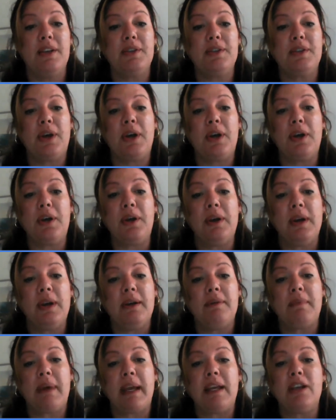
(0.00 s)
So
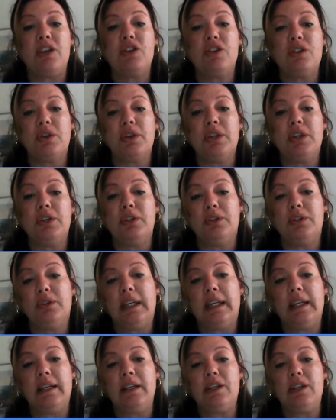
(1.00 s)
make sure you
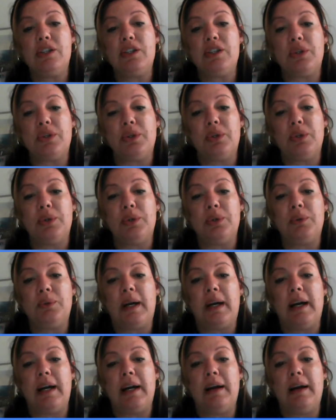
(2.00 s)
look into